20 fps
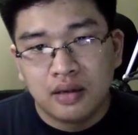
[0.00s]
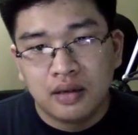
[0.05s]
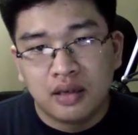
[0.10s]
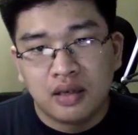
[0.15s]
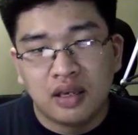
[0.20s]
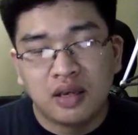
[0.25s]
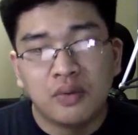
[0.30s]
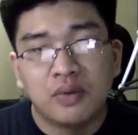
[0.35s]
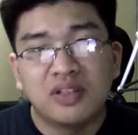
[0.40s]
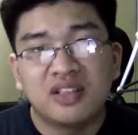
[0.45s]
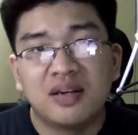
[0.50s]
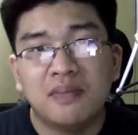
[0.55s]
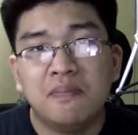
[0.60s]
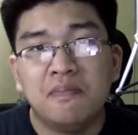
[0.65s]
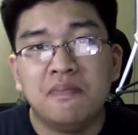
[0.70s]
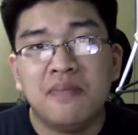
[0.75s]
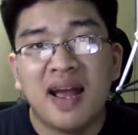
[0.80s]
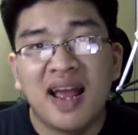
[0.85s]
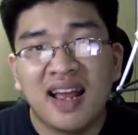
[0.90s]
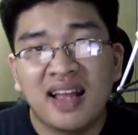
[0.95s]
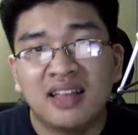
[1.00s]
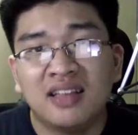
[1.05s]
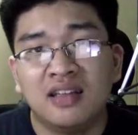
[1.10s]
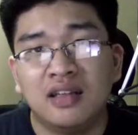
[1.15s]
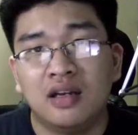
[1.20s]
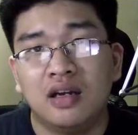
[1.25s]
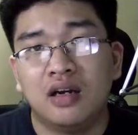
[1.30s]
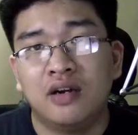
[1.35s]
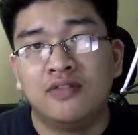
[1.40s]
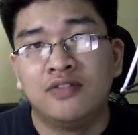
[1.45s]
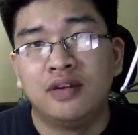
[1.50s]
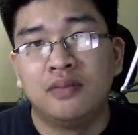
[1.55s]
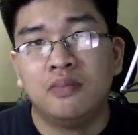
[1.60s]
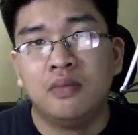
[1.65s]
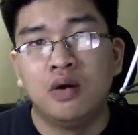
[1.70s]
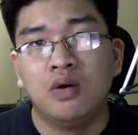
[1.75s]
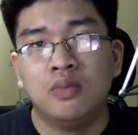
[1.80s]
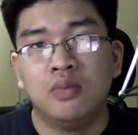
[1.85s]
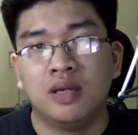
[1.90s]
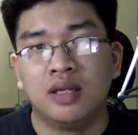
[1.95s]
He was a man of the
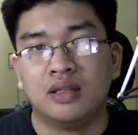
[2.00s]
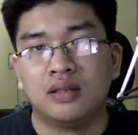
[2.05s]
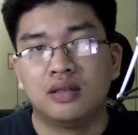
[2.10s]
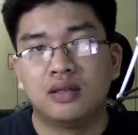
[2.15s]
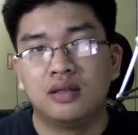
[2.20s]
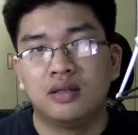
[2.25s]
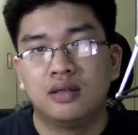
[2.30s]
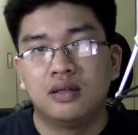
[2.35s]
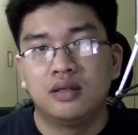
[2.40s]
moment.